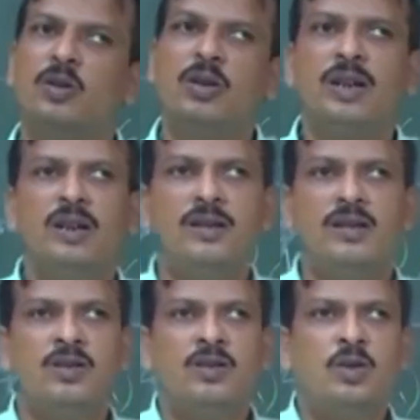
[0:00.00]
Okay.
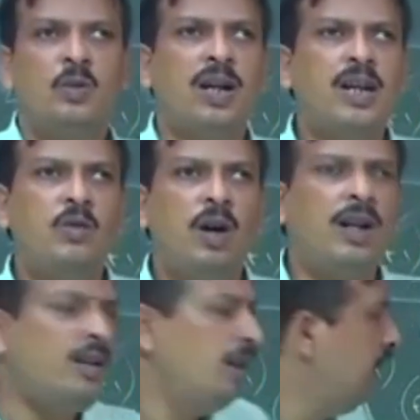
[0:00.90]
So, what I
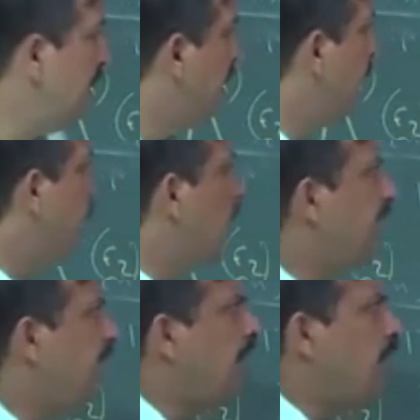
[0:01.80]
want,
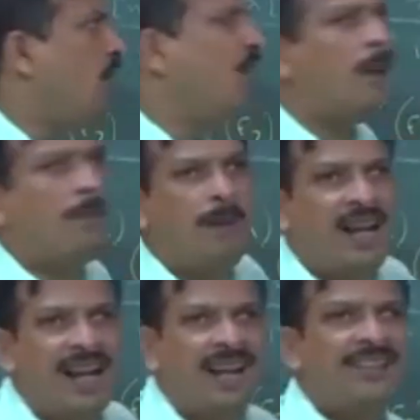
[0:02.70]
depending on the
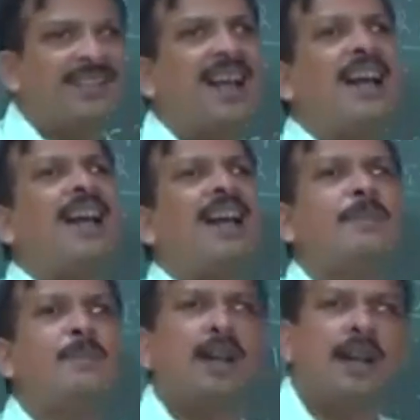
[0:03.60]
place
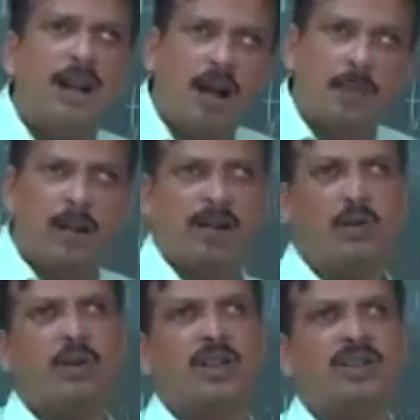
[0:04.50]
and manner of
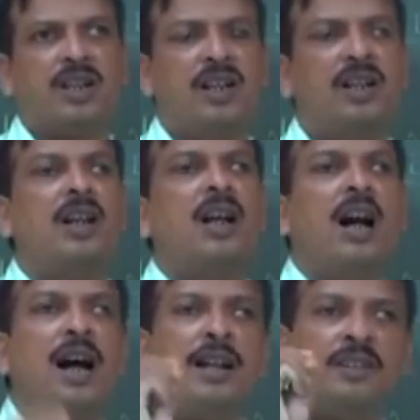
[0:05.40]
articulation,
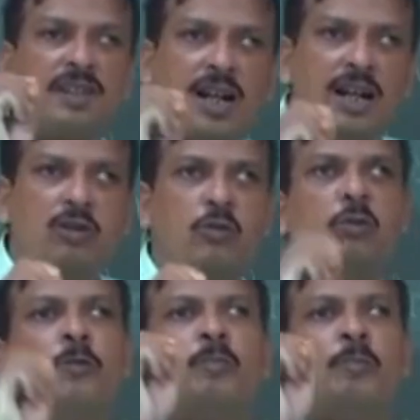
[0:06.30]
I try
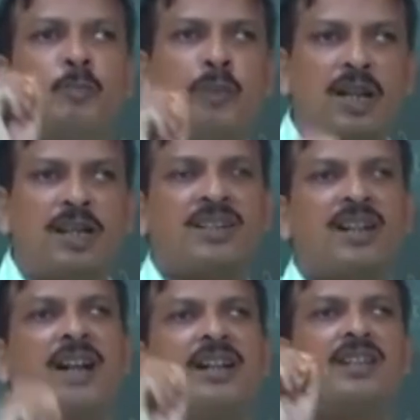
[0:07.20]
to
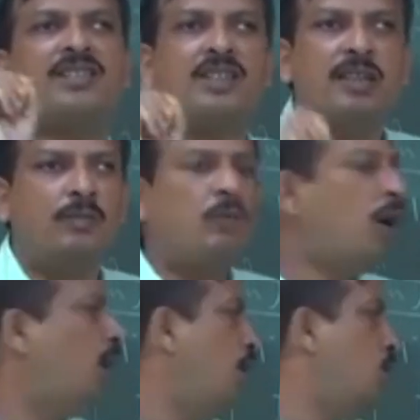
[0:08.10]
assign a
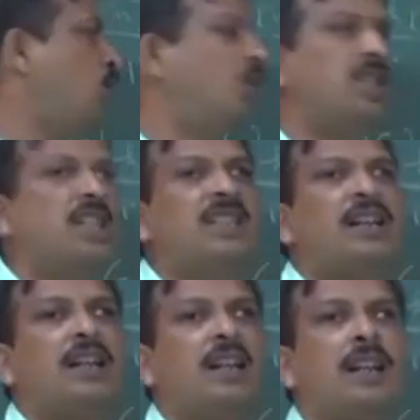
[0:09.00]
symbol to each
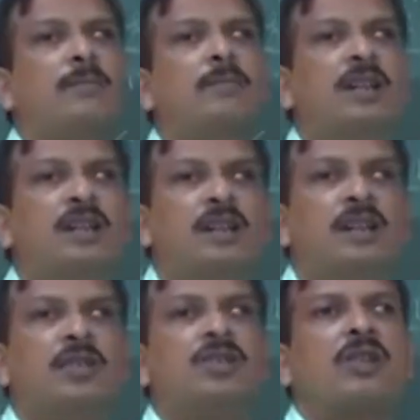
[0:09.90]
and every
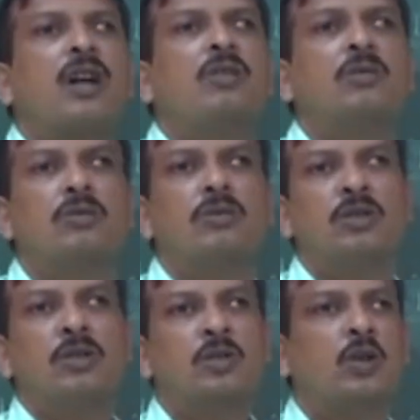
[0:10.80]
sound.
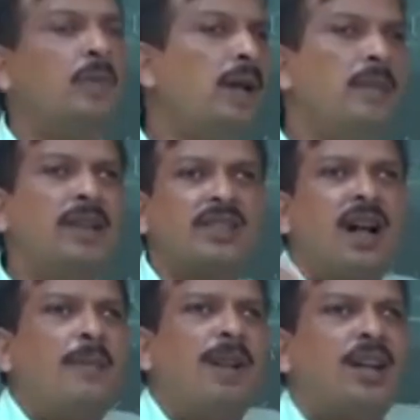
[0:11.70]
So, maybe
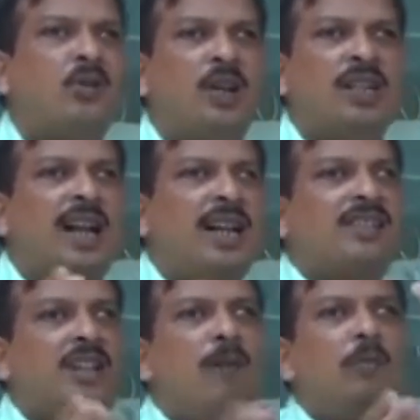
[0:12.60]
some language has
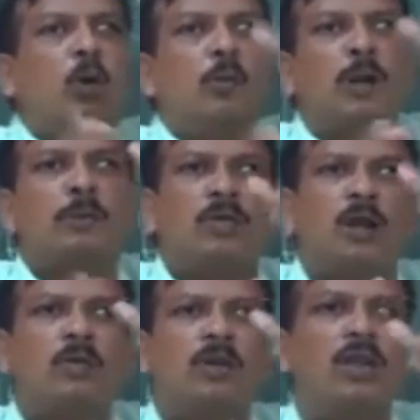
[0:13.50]
some group of
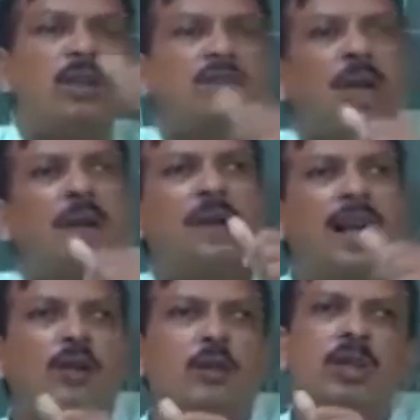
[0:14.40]
sound, some
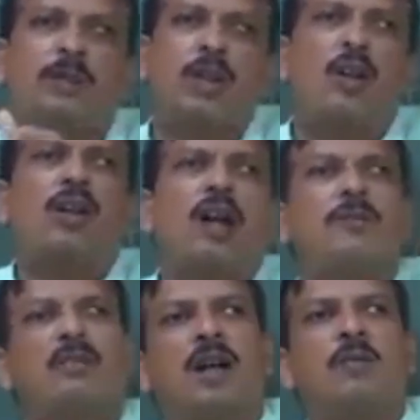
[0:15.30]
language may not
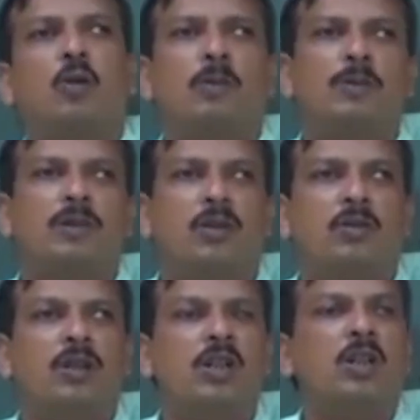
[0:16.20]
have some group of
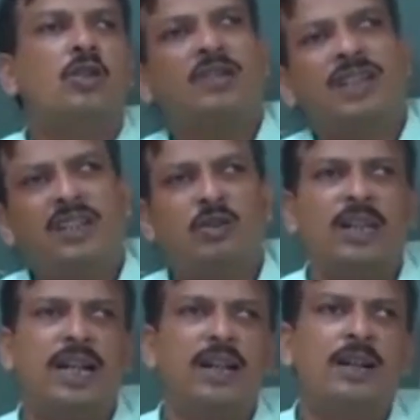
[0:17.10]
sound. So, that is
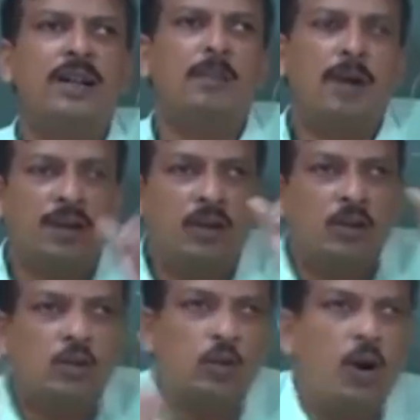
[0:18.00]
okay, but
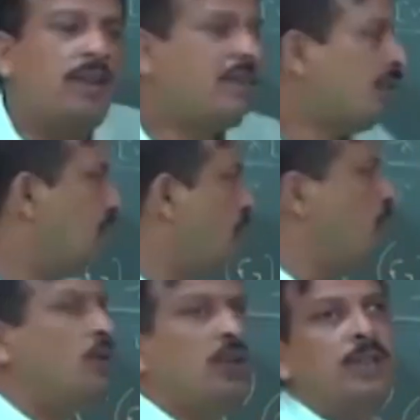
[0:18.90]
those
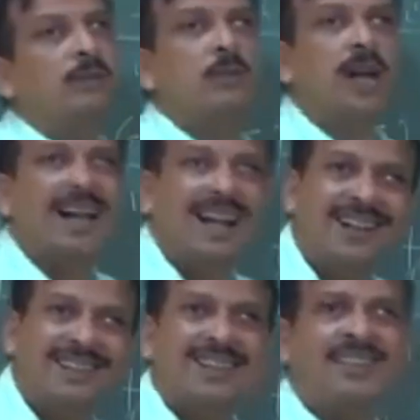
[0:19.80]
sound which is
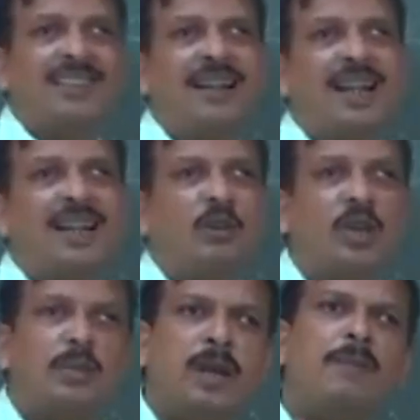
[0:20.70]
exist in the
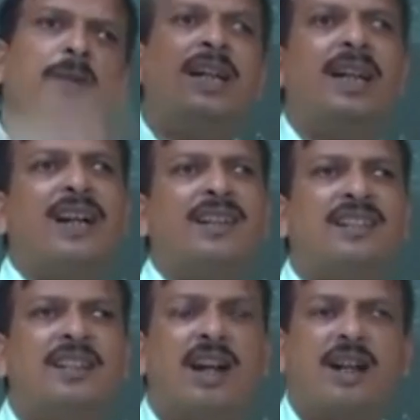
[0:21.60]
language maybe
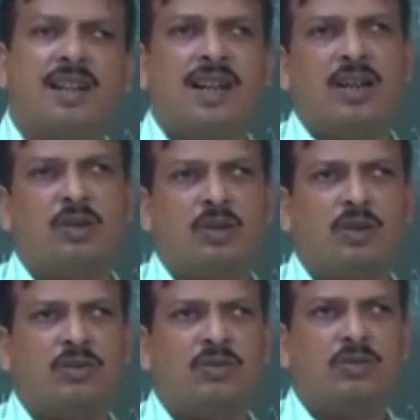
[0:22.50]
exist in other language
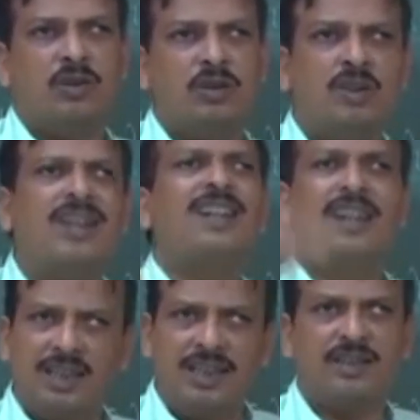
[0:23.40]
also. So, that is
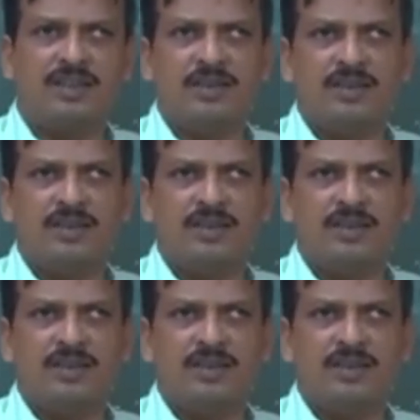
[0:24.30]
exist.